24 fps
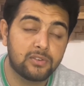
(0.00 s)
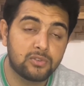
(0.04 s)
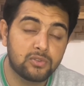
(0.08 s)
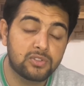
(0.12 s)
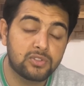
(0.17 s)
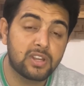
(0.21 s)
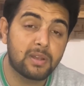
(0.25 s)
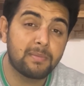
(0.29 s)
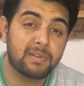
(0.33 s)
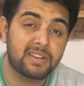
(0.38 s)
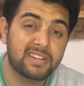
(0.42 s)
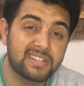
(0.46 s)
to
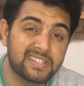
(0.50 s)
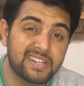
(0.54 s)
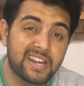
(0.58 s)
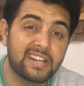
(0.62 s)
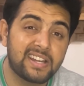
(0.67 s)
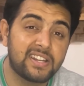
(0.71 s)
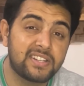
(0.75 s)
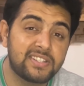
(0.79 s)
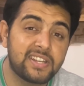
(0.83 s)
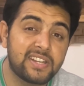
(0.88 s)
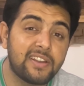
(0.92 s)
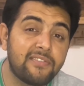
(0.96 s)
some
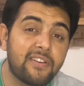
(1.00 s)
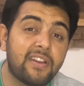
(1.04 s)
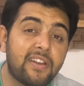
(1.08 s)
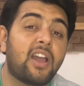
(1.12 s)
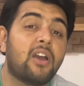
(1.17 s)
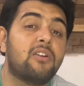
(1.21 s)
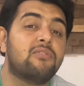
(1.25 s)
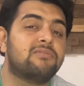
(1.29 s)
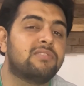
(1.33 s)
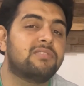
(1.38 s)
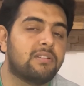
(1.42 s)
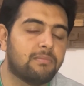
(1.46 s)
extent,
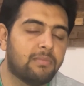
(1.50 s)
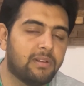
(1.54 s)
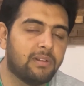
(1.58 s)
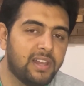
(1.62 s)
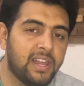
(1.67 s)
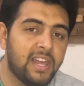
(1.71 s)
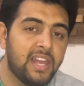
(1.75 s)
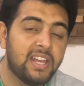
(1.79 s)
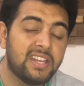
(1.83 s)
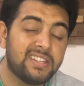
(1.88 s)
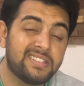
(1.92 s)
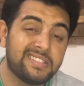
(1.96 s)
self-accountable,
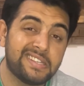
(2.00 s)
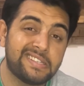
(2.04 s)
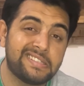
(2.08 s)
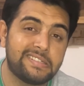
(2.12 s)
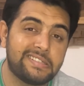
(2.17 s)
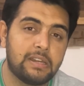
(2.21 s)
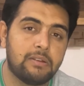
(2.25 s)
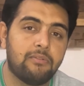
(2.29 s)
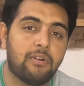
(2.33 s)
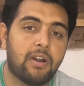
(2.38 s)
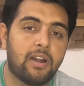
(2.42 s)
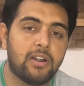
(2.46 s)
just
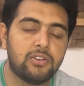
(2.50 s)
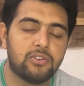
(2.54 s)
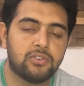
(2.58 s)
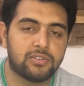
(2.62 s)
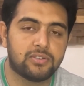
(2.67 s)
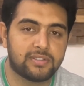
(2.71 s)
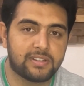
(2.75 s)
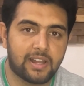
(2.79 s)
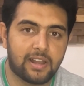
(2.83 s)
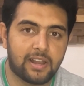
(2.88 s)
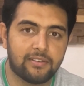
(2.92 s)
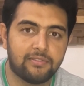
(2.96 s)
reward
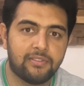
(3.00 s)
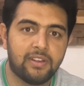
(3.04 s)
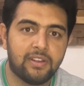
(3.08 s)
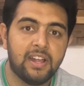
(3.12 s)
yourself.